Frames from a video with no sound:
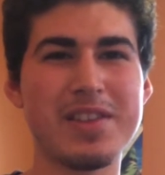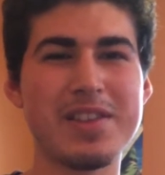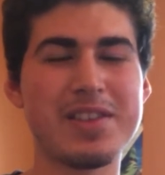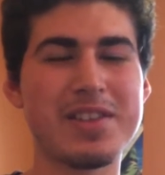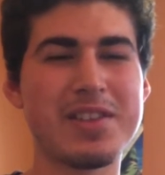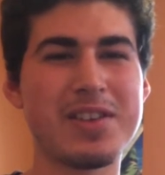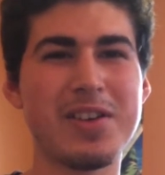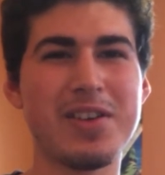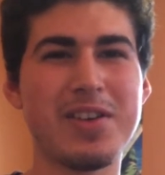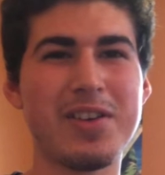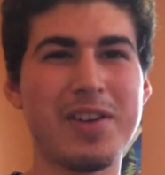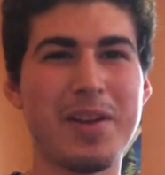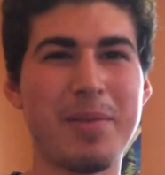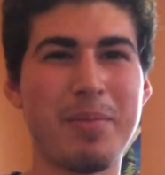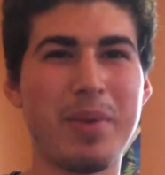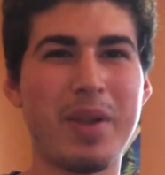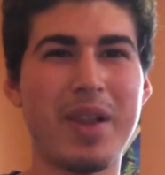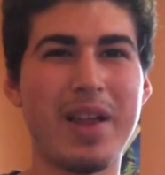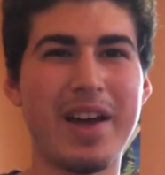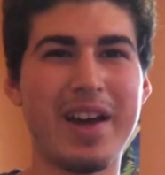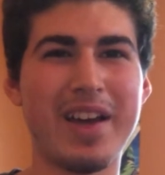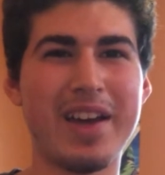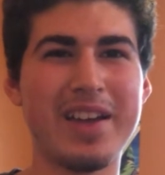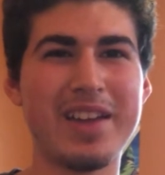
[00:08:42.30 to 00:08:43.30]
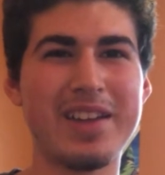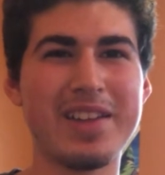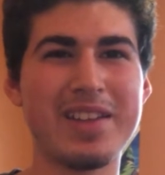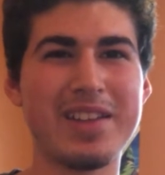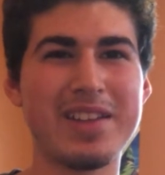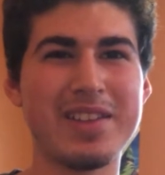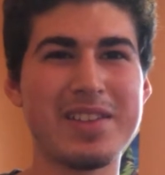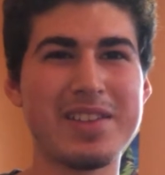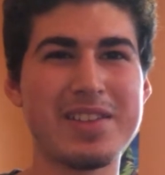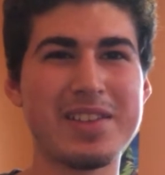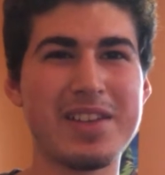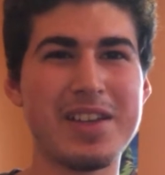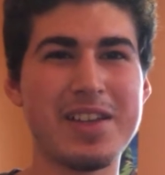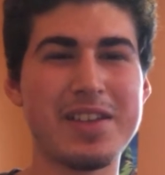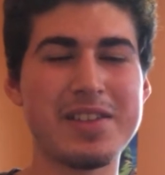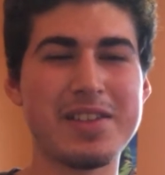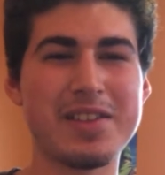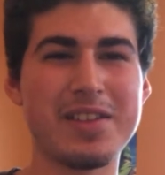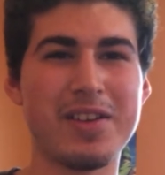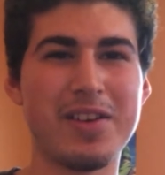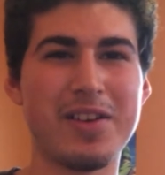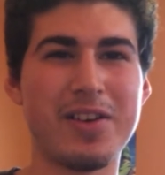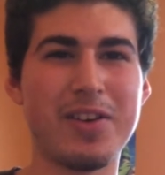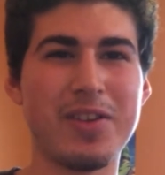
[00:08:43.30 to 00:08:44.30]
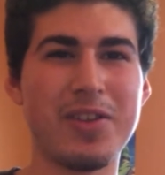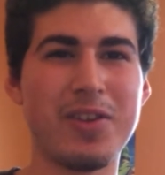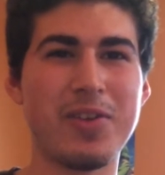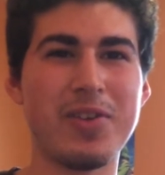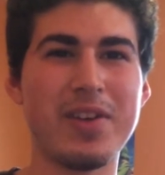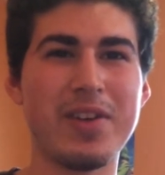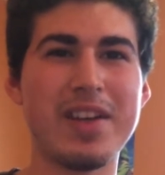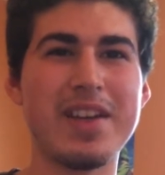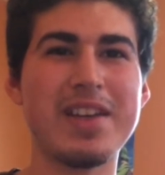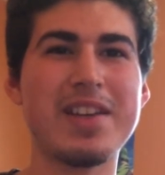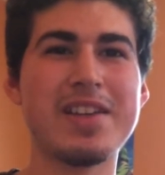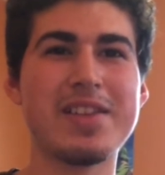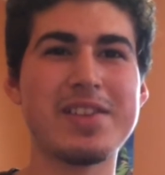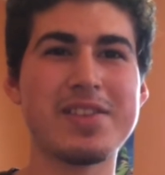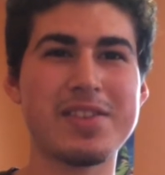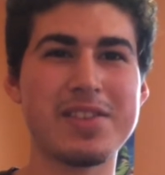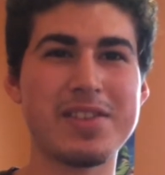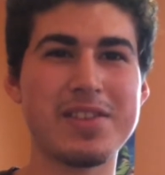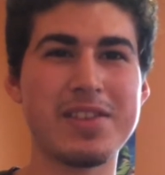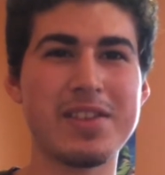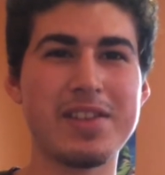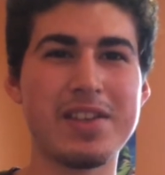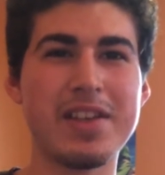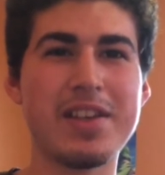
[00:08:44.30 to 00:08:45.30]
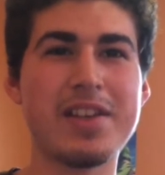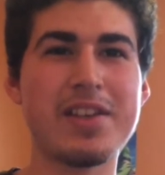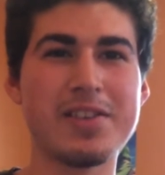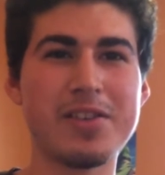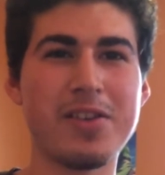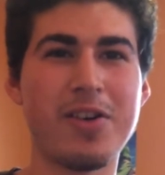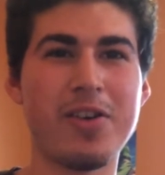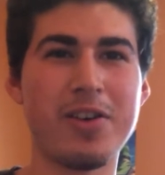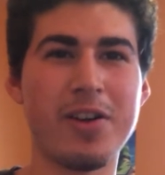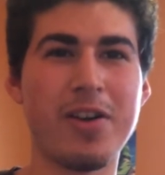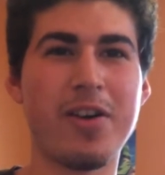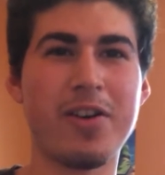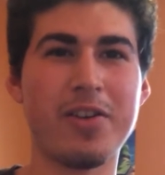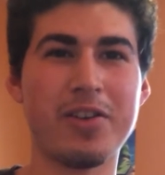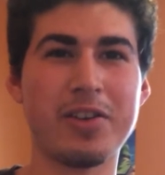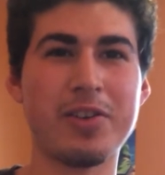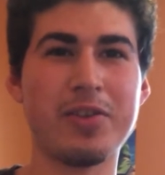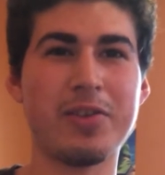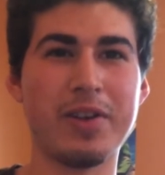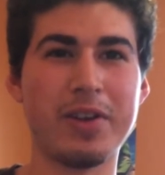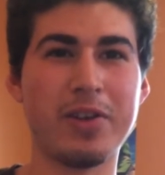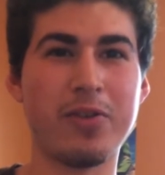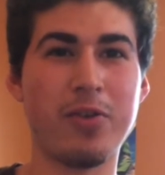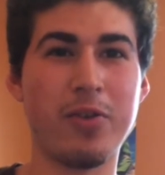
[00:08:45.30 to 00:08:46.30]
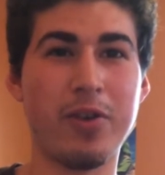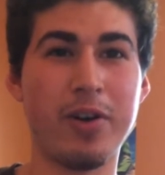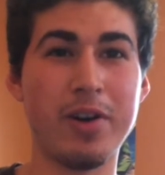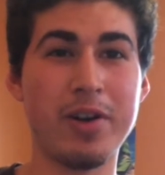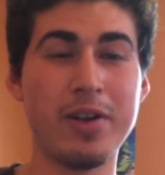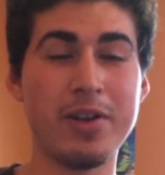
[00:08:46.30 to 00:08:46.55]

could apply in this case, although it is hard to argue in court.